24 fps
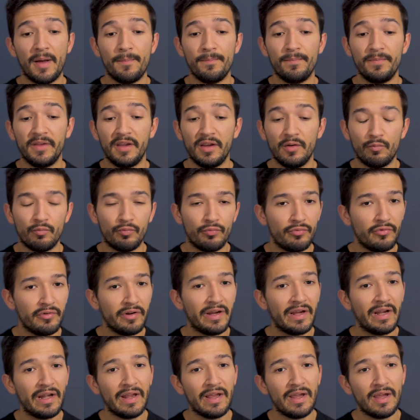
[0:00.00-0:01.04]
it
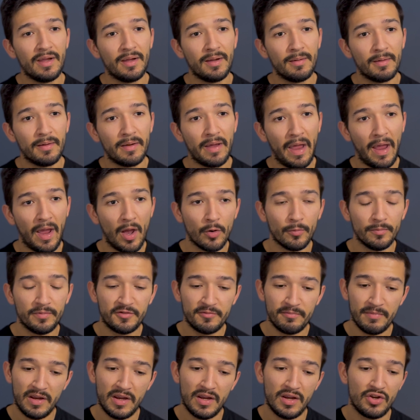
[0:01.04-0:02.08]
really helps
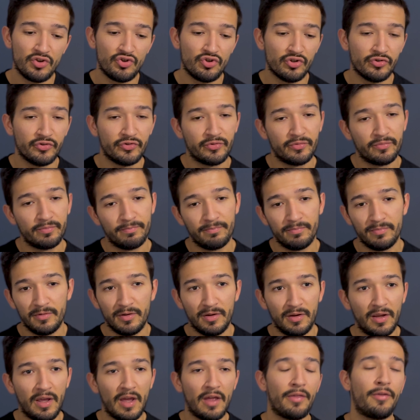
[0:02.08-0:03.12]
me just
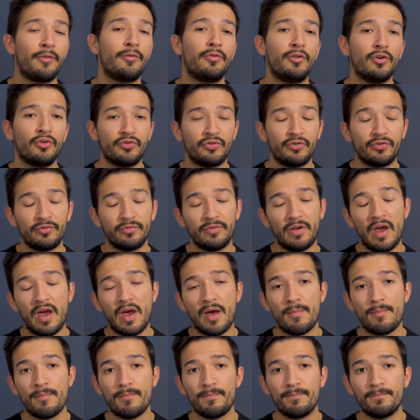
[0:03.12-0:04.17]
get through those
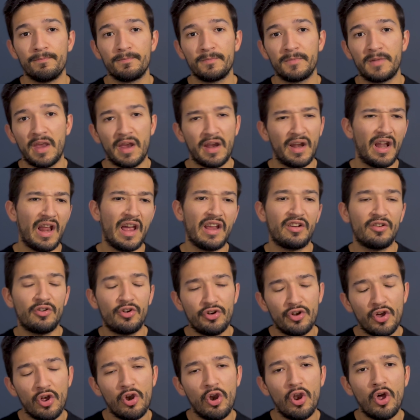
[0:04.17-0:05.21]
kind of like
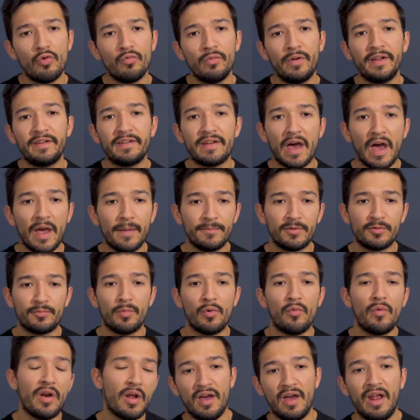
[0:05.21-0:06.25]
not lonely times, but
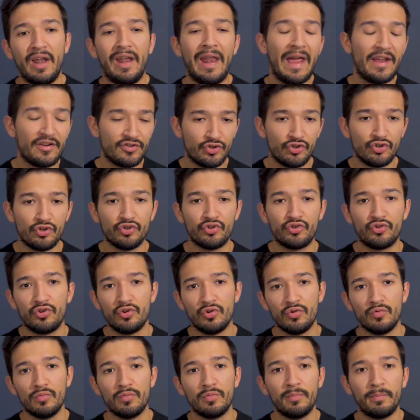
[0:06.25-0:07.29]
when I'm on my own, just
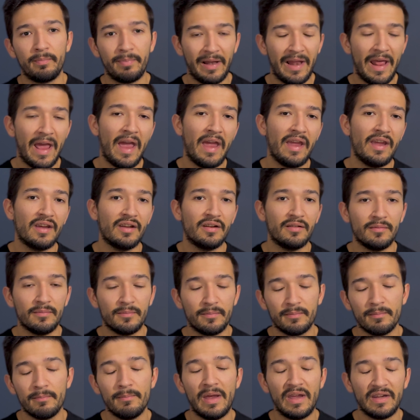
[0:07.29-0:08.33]
to play
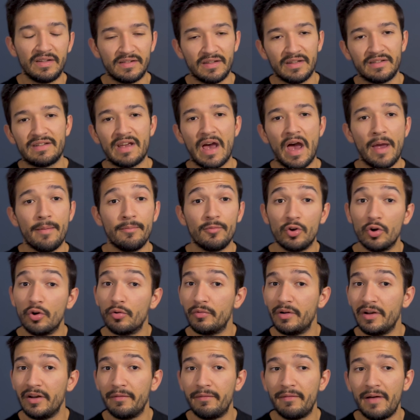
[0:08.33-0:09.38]
and makes the time go
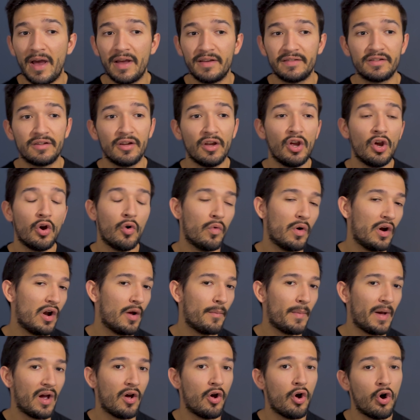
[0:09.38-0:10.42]
really fast. Or when
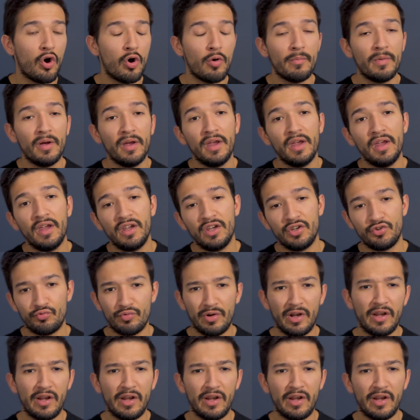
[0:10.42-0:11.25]
I'm at home, it's really